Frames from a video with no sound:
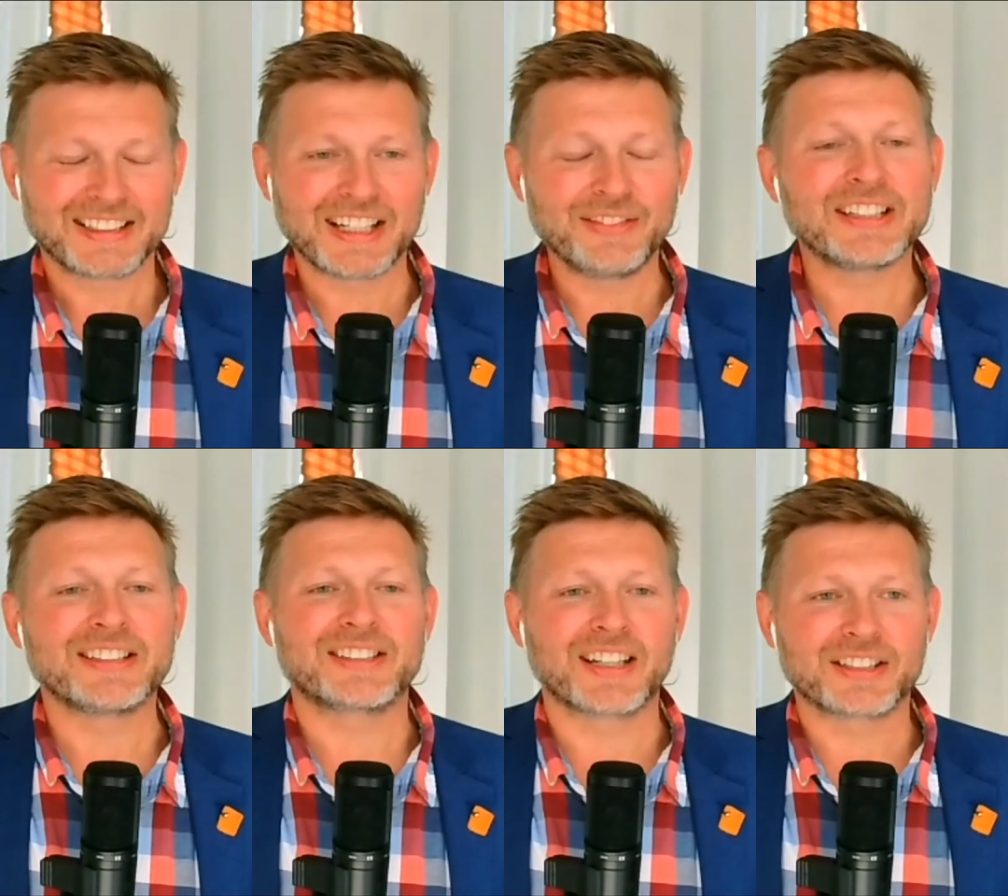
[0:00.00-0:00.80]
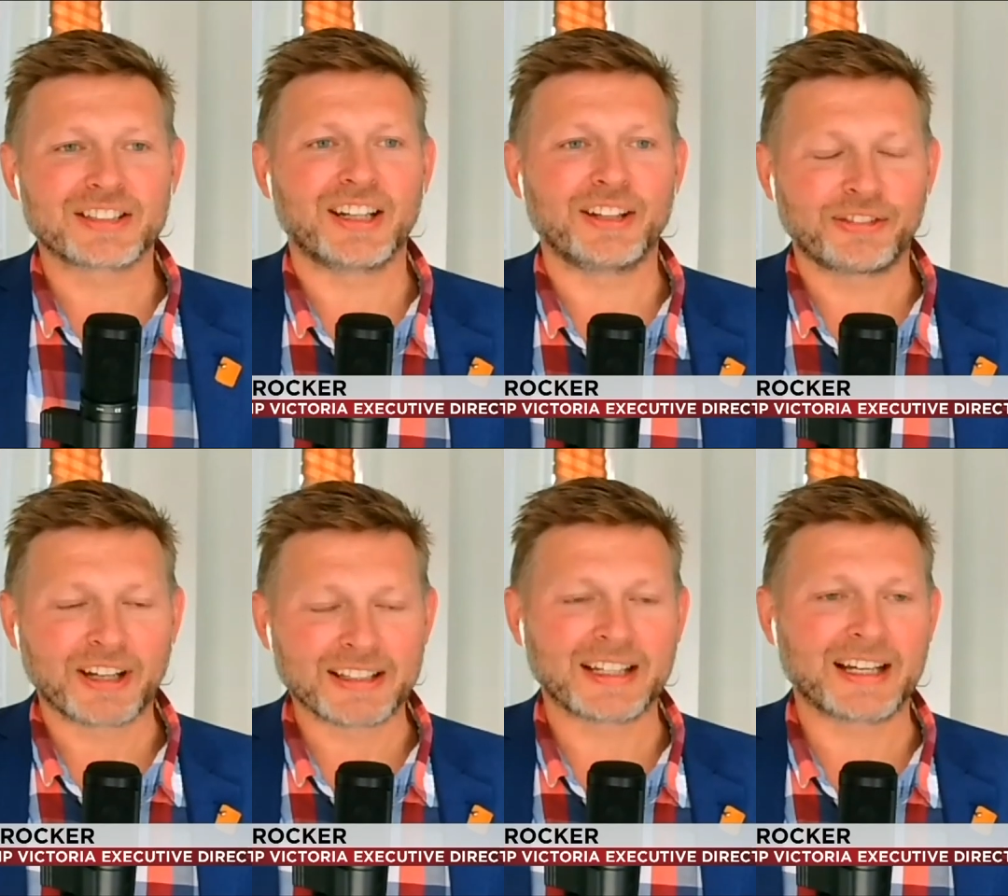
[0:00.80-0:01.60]
Stephen is such a
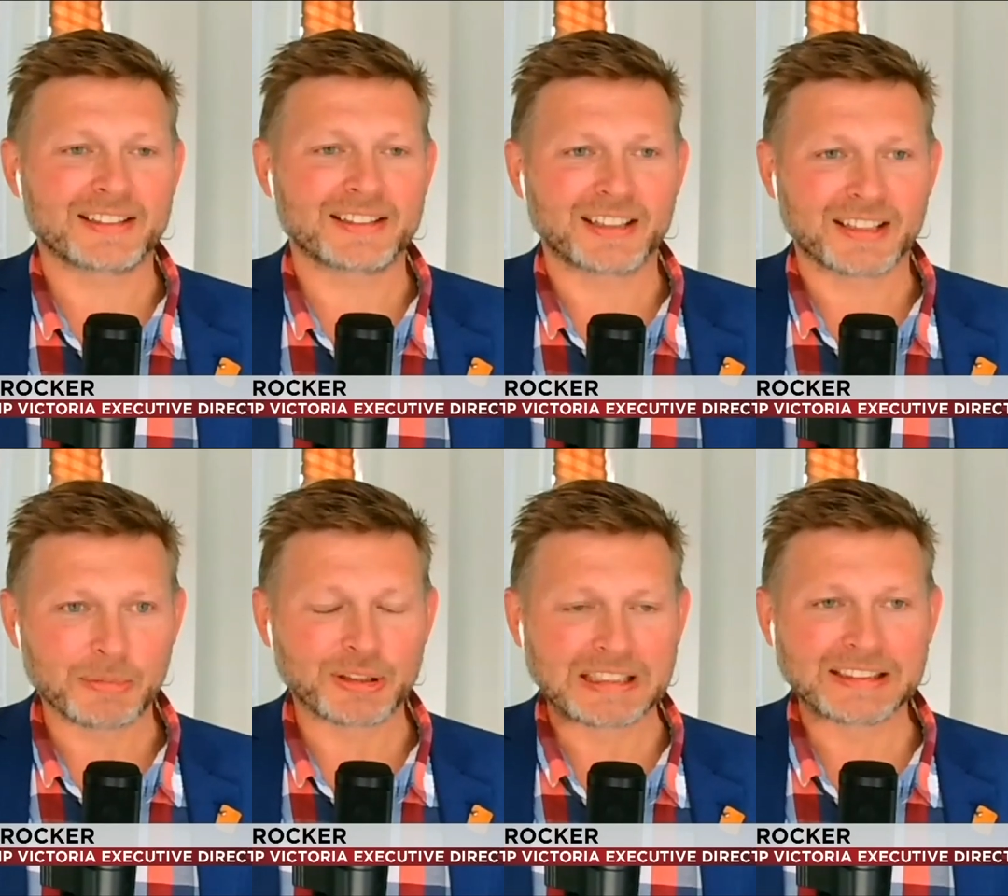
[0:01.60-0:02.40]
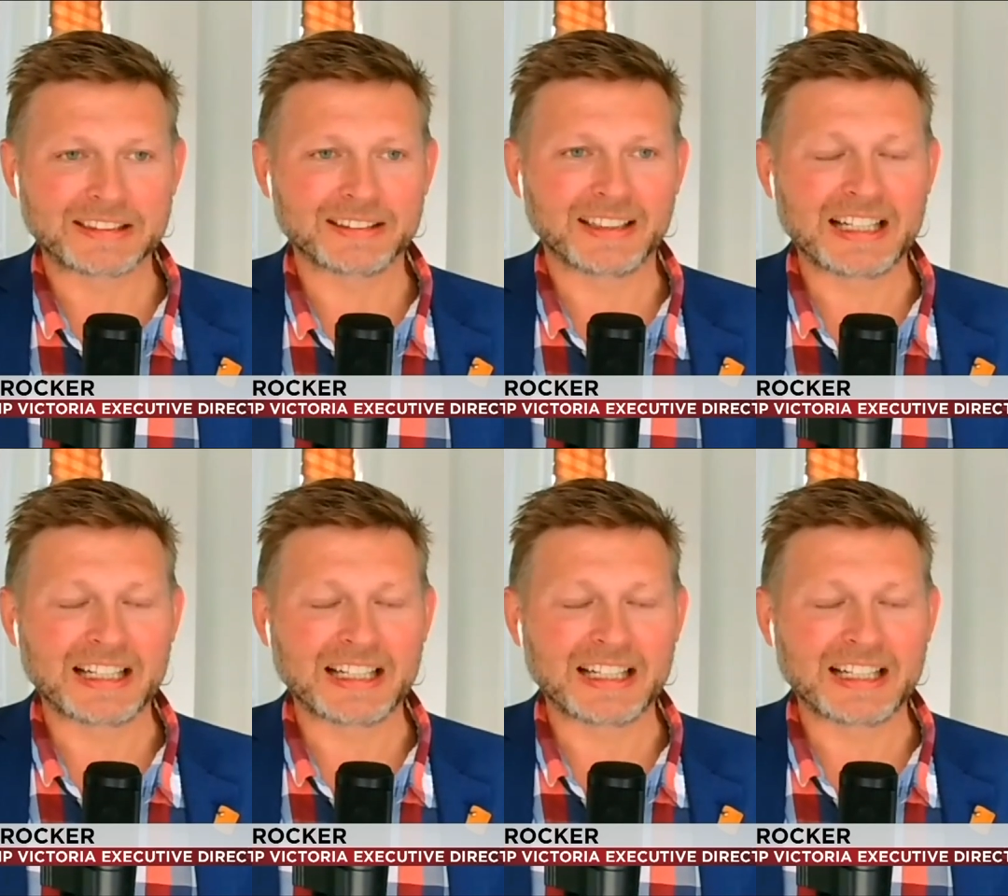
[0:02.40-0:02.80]
fantastic community leader.